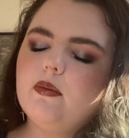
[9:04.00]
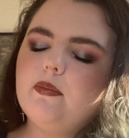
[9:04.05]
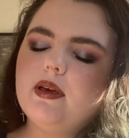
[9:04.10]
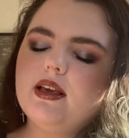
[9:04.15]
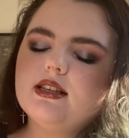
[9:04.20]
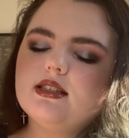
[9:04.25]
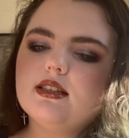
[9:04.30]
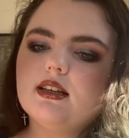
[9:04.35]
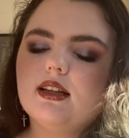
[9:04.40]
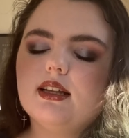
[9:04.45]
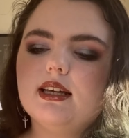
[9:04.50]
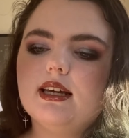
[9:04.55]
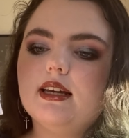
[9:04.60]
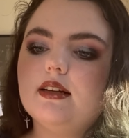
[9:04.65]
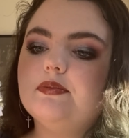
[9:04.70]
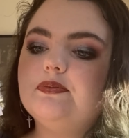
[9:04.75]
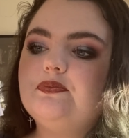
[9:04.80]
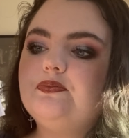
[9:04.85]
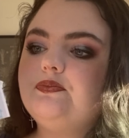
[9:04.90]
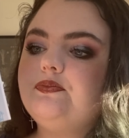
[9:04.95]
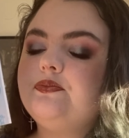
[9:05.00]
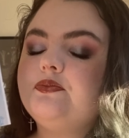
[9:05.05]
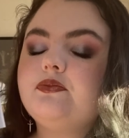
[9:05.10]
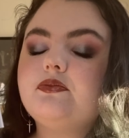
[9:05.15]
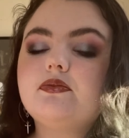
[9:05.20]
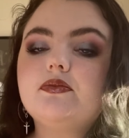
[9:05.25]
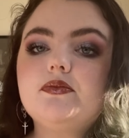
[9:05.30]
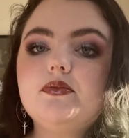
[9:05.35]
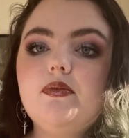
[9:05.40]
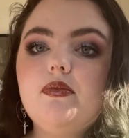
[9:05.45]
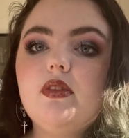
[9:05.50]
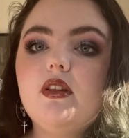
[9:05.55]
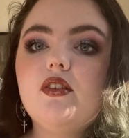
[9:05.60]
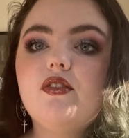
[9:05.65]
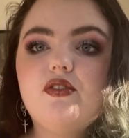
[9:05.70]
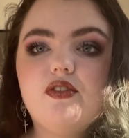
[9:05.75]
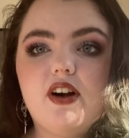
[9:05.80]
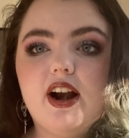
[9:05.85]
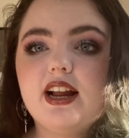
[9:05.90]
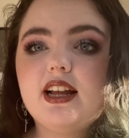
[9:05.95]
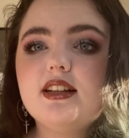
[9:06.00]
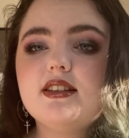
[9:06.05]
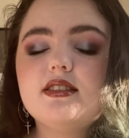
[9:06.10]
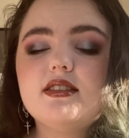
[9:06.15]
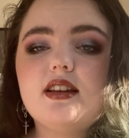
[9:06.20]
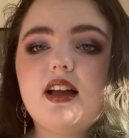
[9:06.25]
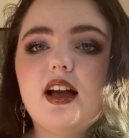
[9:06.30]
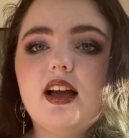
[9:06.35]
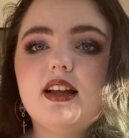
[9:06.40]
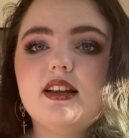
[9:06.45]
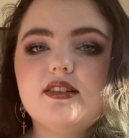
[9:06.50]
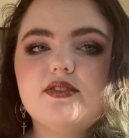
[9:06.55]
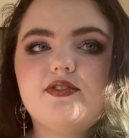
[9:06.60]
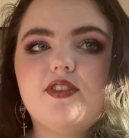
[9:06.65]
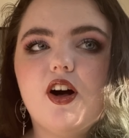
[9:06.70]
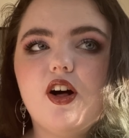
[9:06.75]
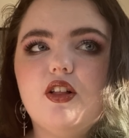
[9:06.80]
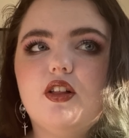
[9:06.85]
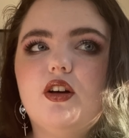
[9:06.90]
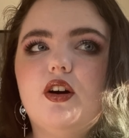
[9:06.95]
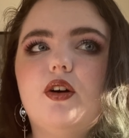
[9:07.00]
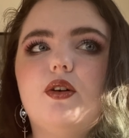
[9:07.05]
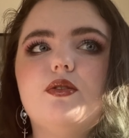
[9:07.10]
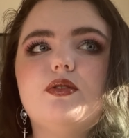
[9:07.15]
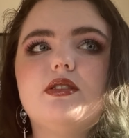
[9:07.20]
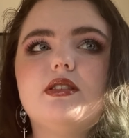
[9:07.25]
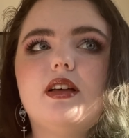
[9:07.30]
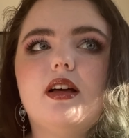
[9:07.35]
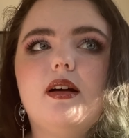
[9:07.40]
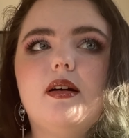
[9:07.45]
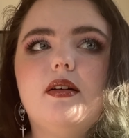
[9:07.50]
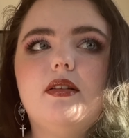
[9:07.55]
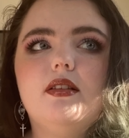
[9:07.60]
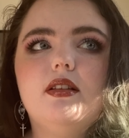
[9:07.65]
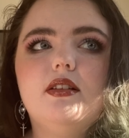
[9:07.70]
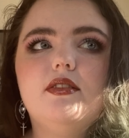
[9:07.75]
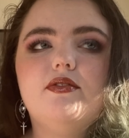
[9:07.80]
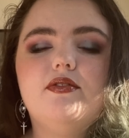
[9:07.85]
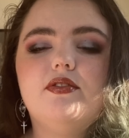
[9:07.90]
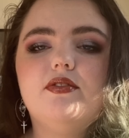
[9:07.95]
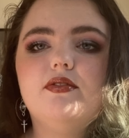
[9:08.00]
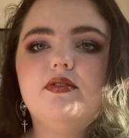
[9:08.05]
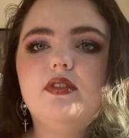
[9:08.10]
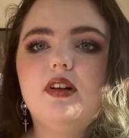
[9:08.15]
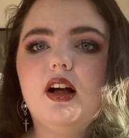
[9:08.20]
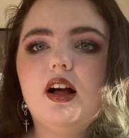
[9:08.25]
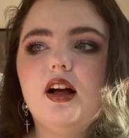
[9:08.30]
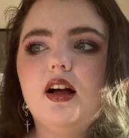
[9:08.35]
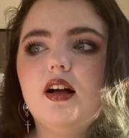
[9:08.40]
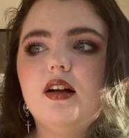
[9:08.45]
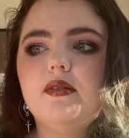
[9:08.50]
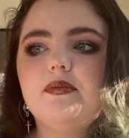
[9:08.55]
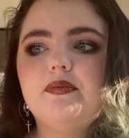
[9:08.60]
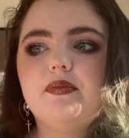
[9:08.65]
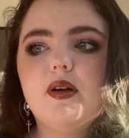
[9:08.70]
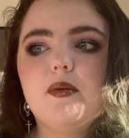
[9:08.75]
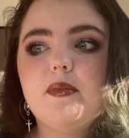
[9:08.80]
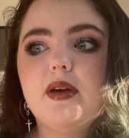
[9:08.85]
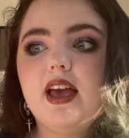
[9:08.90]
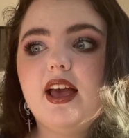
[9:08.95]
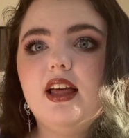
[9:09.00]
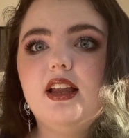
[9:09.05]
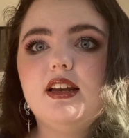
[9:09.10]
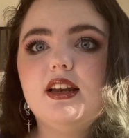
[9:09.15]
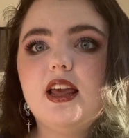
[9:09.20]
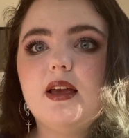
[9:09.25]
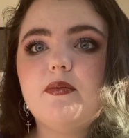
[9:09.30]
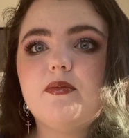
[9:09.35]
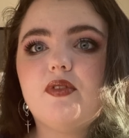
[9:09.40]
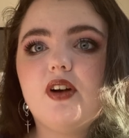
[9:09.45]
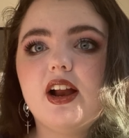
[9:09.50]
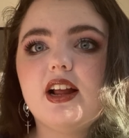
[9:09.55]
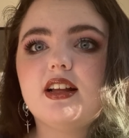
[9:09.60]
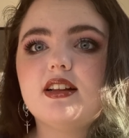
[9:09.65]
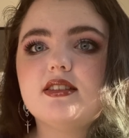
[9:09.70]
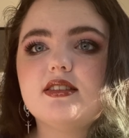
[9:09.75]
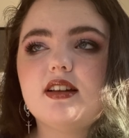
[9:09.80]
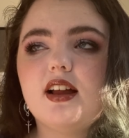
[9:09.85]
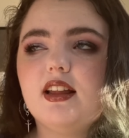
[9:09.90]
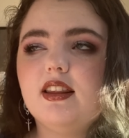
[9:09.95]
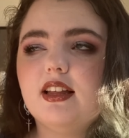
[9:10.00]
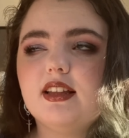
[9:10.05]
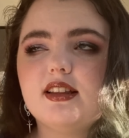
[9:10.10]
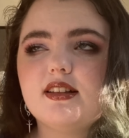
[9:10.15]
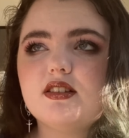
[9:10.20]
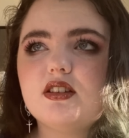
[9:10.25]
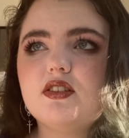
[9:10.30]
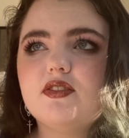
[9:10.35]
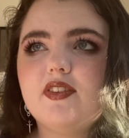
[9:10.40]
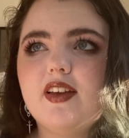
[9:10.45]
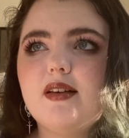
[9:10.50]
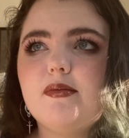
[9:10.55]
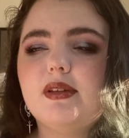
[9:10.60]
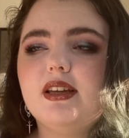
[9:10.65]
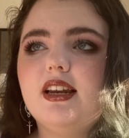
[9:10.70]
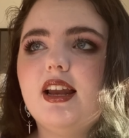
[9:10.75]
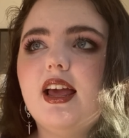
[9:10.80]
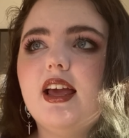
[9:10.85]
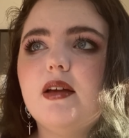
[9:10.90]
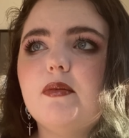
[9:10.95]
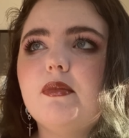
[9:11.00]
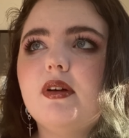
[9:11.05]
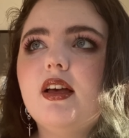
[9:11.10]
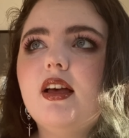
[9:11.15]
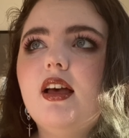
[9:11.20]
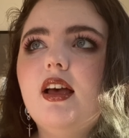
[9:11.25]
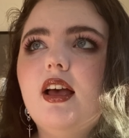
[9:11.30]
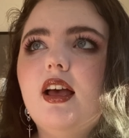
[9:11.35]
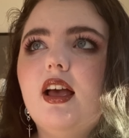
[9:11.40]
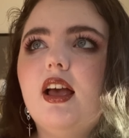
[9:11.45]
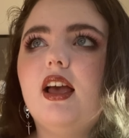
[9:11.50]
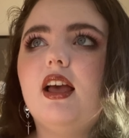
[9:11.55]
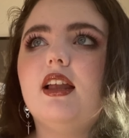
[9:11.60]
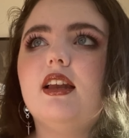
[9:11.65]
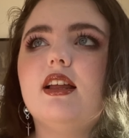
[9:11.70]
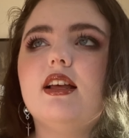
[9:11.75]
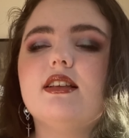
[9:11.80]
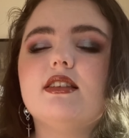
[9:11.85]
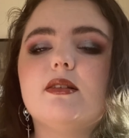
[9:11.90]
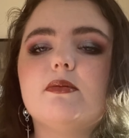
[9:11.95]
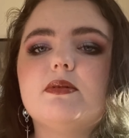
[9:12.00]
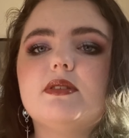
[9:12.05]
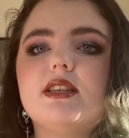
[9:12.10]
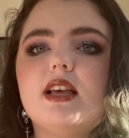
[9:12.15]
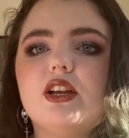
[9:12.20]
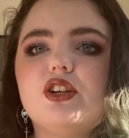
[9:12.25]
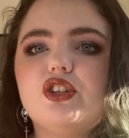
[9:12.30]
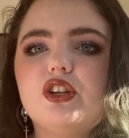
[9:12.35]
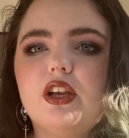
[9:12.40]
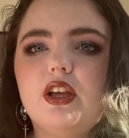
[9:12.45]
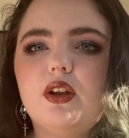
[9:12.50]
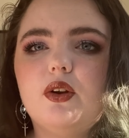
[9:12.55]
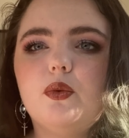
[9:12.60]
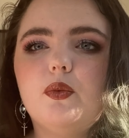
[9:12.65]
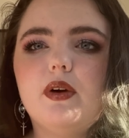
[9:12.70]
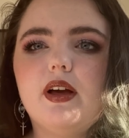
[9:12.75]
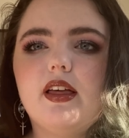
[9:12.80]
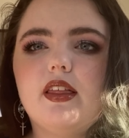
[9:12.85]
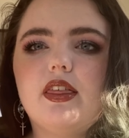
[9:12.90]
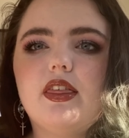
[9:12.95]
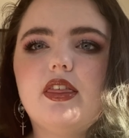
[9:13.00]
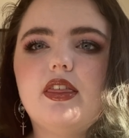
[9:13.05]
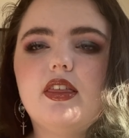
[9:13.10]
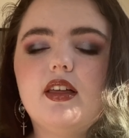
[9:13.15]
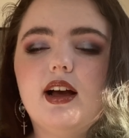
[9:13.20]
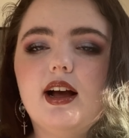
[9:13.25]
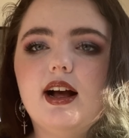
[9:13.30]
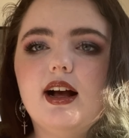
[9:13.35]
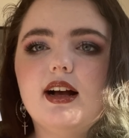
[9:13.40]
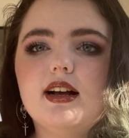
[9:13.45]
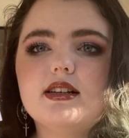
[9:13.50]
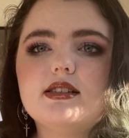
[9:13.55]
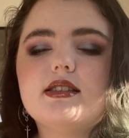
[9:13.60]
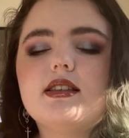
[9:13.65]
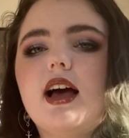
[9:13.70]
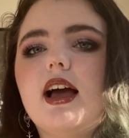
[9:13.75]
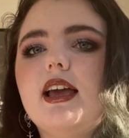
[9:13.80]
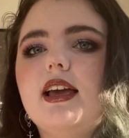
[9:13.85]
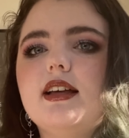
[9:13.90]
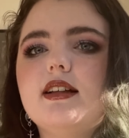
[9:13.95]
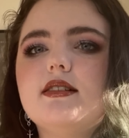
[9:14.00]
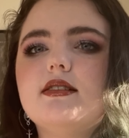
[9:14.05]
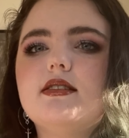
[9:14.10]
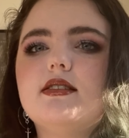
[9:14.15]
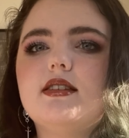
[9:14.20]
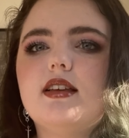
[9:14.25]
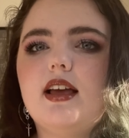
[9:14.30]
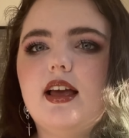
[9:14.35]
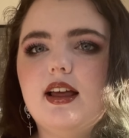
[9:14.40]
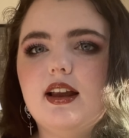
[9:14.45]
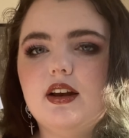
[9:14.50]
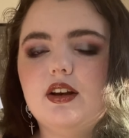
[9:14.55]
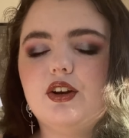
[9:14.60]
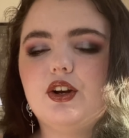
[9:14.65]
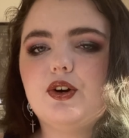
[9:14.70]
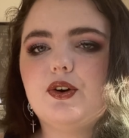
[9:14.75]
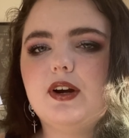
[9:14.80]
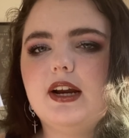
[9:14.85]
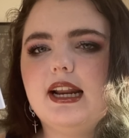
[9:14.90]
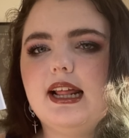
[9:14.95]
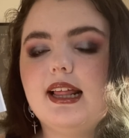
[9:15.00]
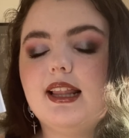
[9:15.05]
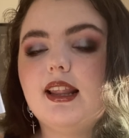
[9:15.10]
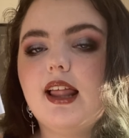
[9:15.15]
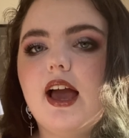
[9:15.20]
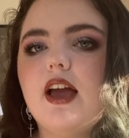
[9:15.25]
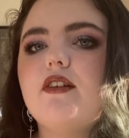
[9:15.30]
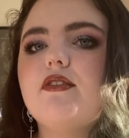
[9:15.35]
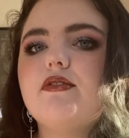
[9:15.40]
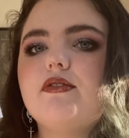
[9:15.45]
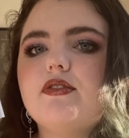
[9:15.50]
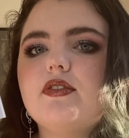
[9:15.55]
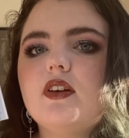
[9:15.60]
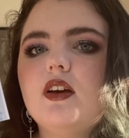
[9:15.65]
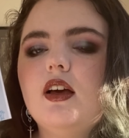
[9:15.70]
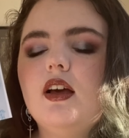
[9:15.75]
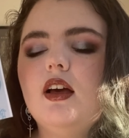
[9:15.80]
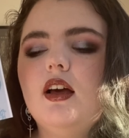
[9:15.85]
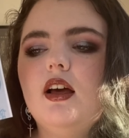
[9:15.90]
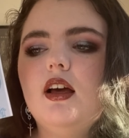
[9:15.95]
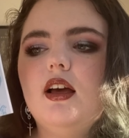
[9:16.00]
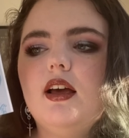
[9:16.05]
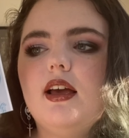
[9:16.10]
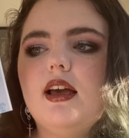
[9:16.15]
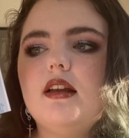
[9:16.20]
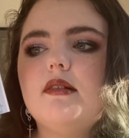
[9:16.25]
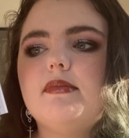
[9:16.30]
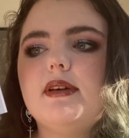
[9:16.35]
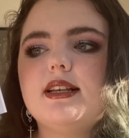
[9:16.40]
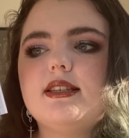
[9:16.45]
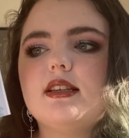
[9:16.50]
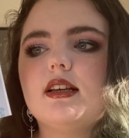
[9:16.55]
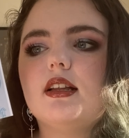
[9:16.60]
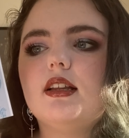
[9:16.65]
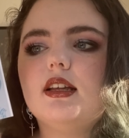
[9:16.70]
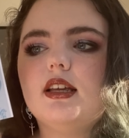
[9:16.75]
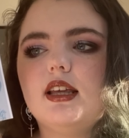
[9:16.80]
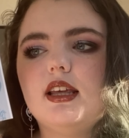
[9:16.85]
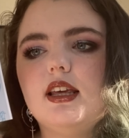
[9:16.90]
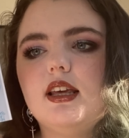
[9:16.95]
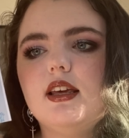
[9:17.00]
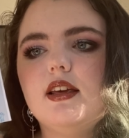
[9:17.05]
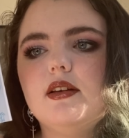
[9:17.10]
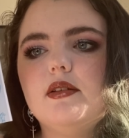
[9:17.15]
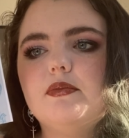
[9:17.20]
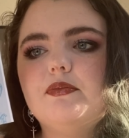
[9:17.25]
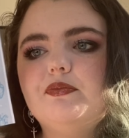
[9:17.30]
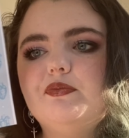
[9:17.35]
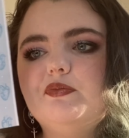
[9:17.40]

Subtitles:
basically, Frankenstein follows a man named Frankenstein, like that's his family name, and his obsession with science and creating life. And basically he,